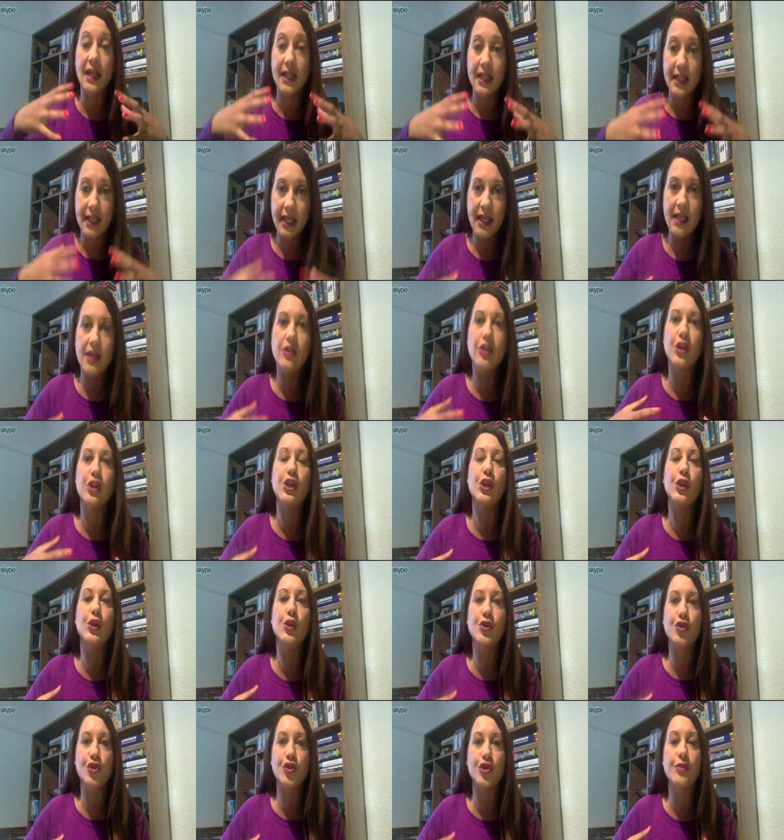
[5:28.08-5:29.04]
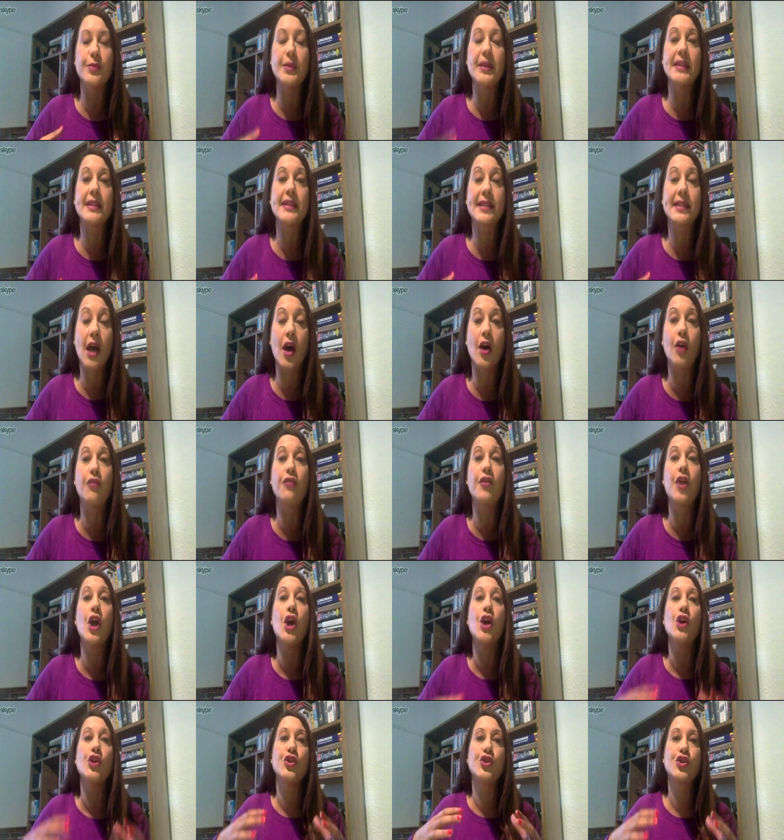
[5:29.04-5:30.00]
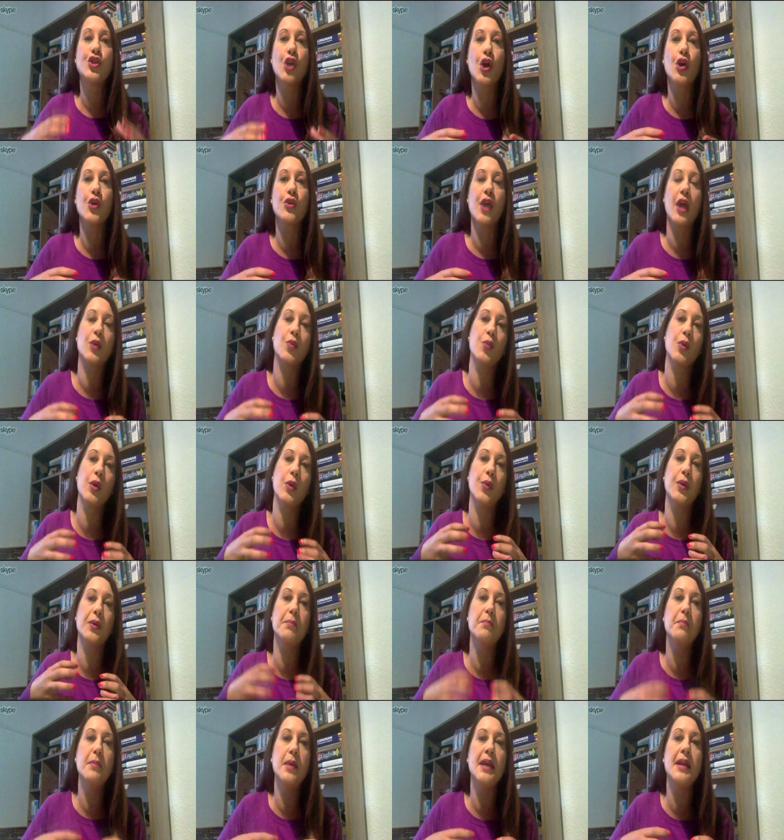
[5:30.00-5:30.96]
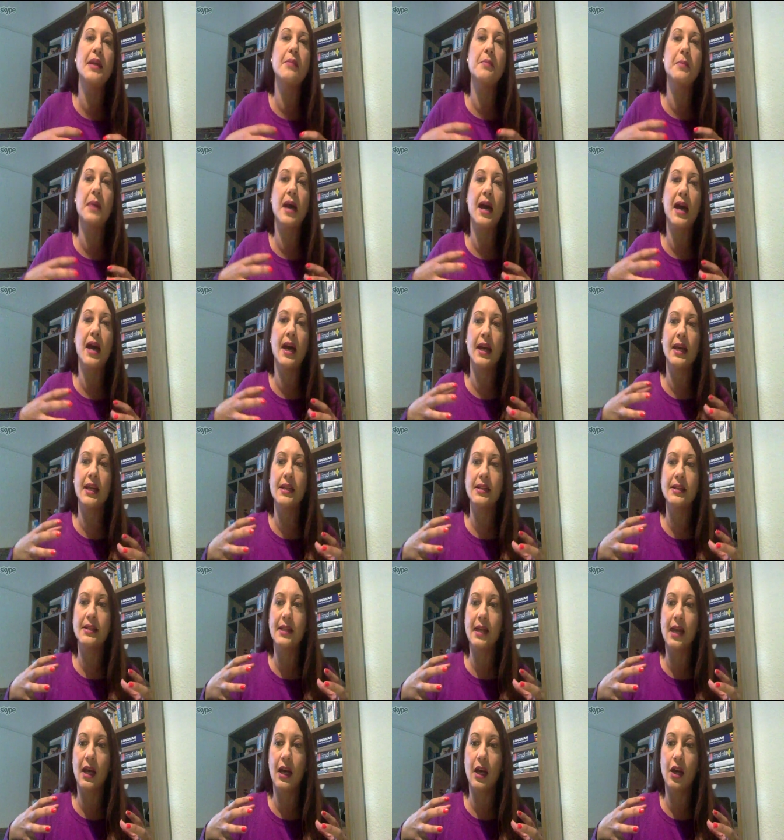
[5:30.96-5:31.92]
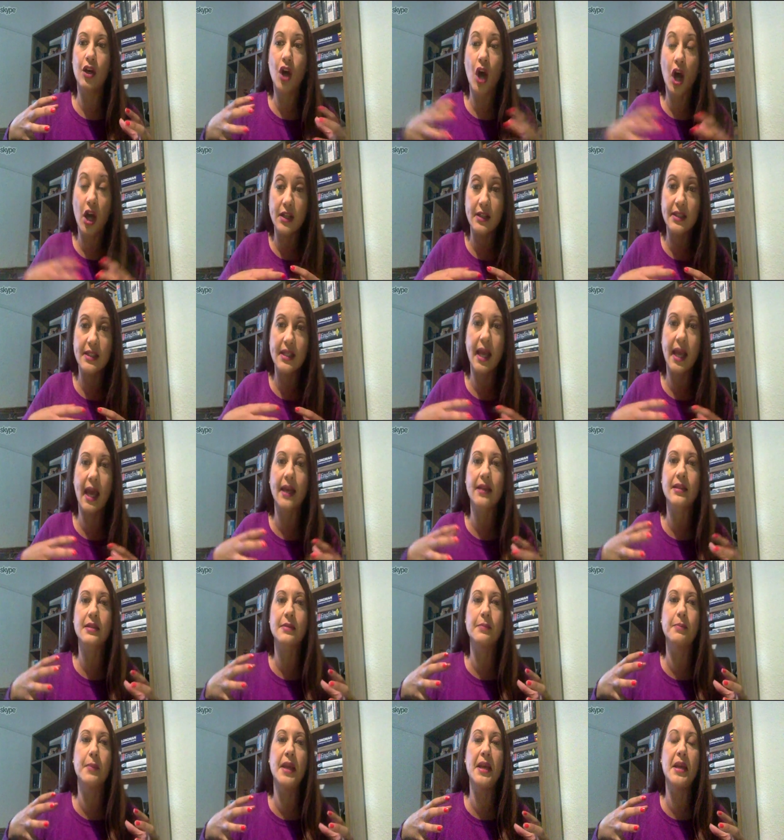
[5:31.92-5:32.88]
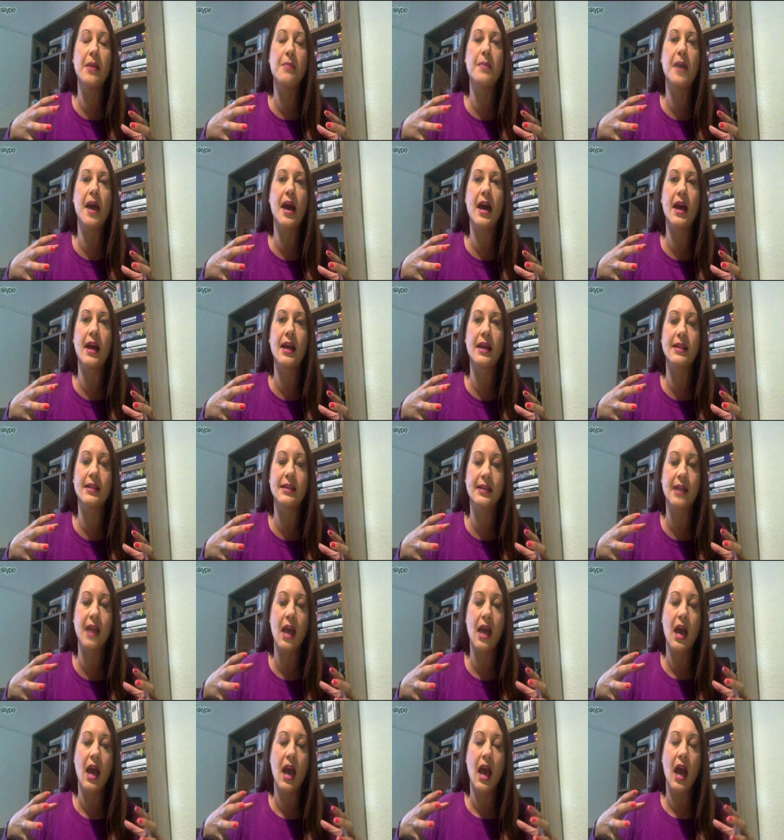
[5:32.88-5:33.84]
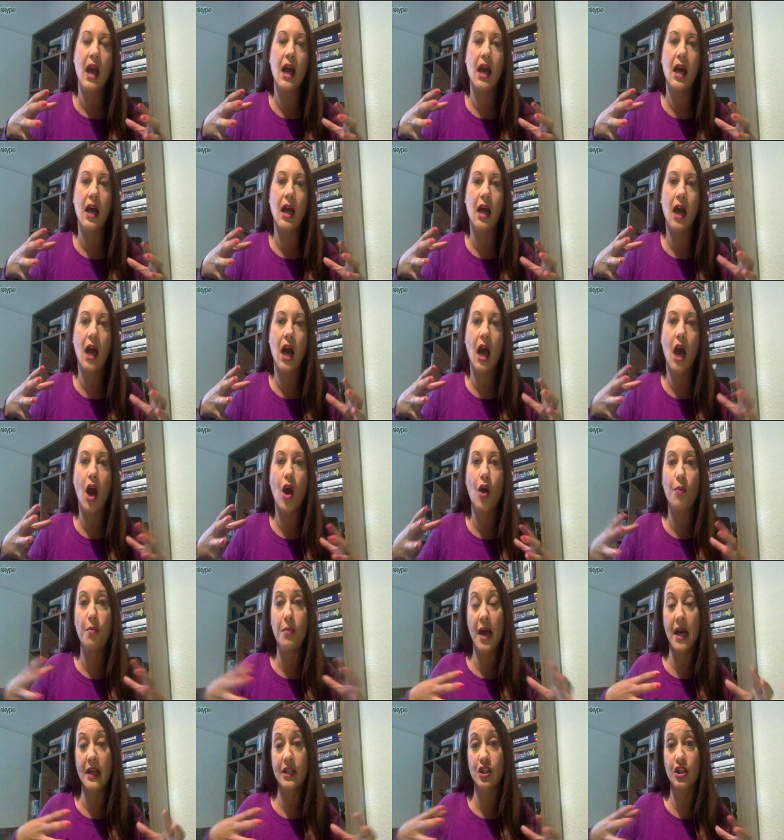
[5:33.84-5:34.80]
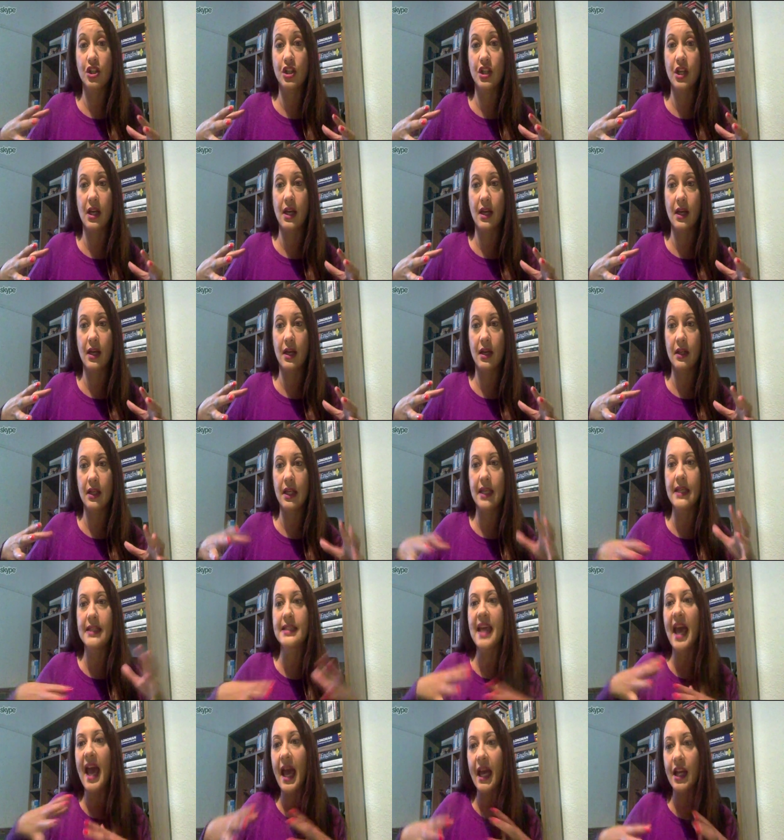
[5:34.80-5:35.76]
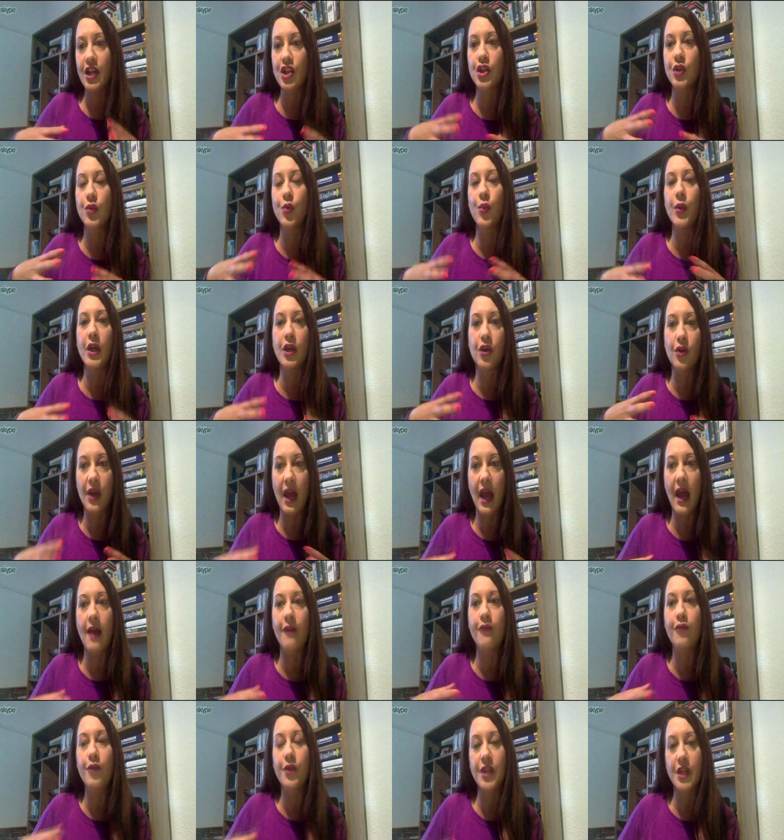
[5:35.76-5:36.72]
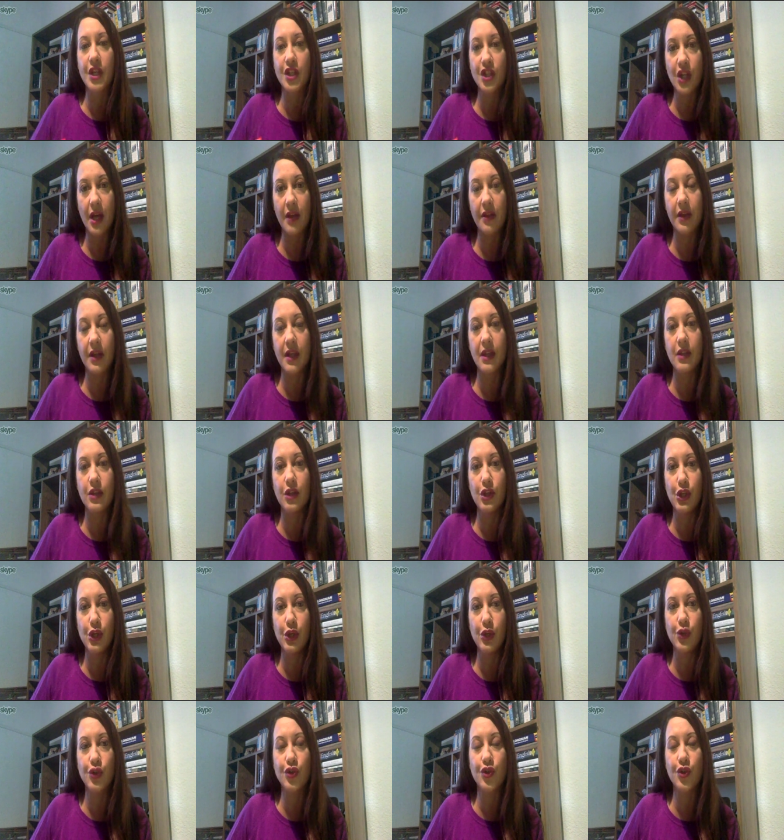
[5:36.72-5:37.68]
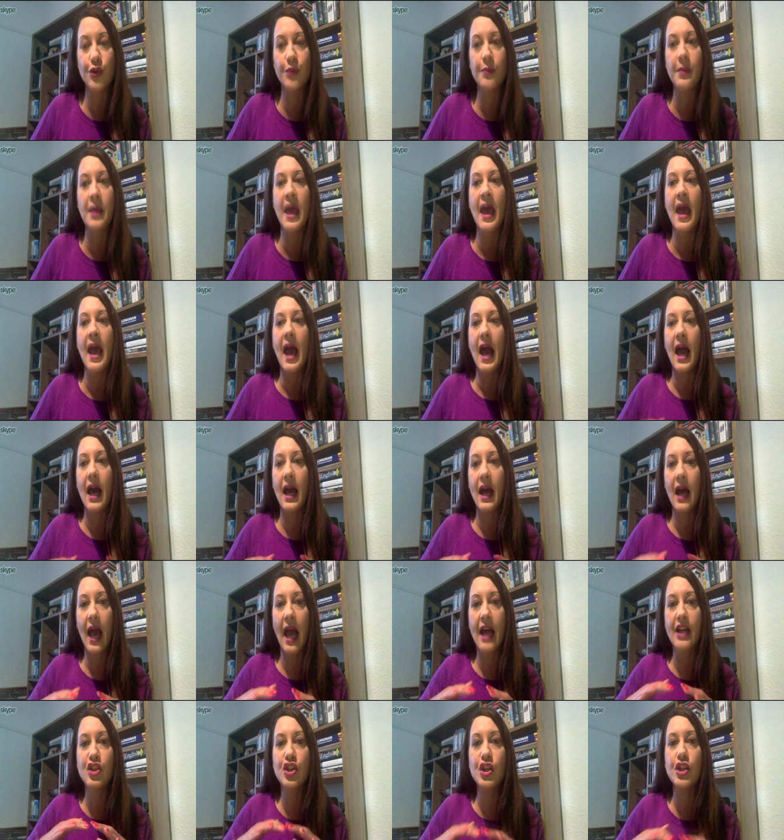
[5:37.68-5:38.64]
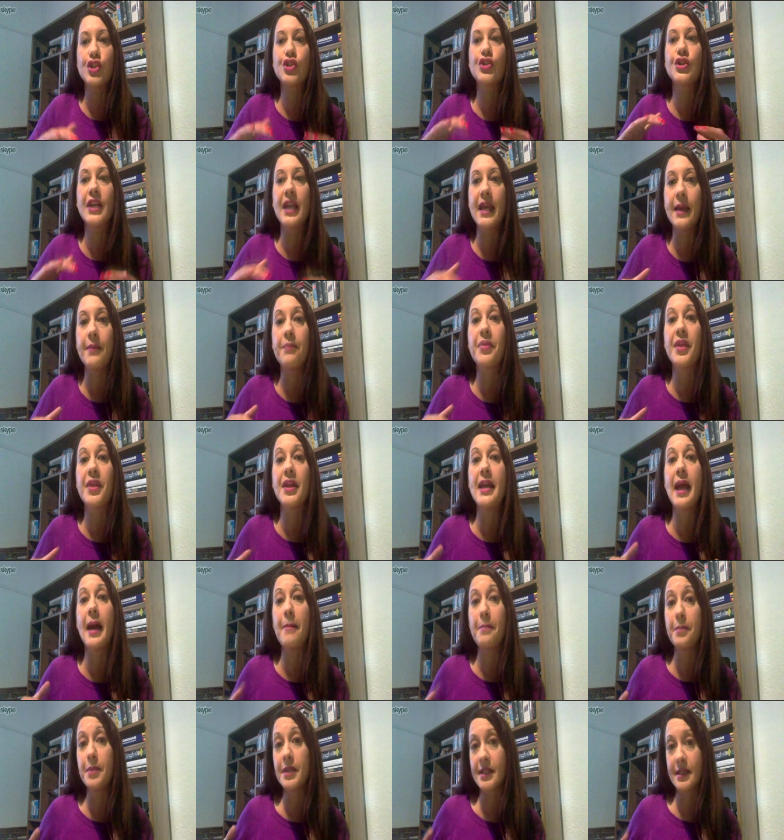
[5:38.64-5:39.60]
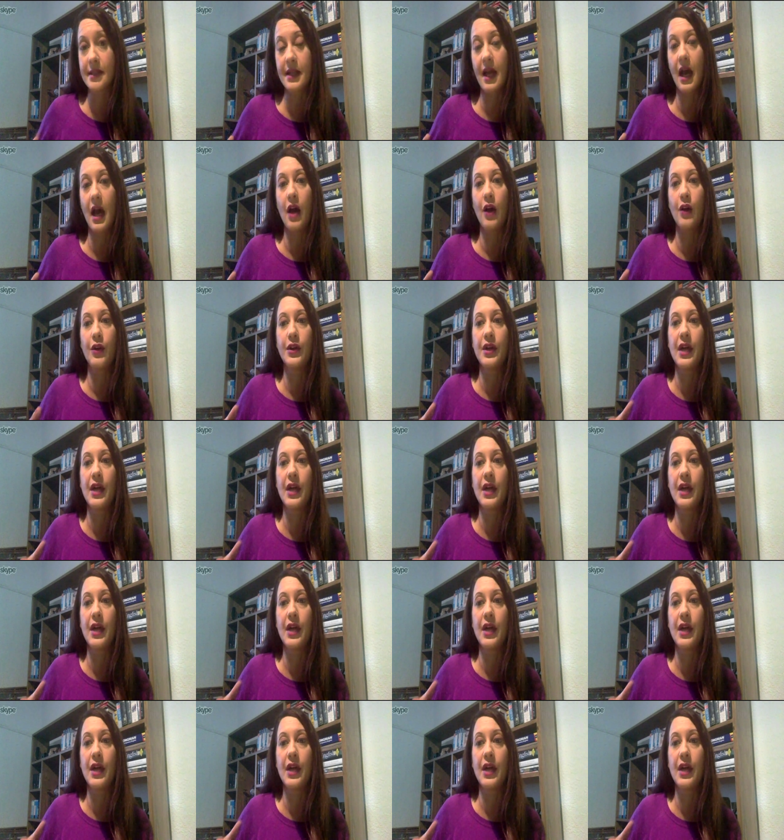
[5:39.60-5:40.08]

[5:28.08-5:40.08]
in the newsroom itself, so that we would minimize uh, contact, minimize uh, how much uh, interaction we could have with each other in the newsroom, uh, and just to keep numbers down.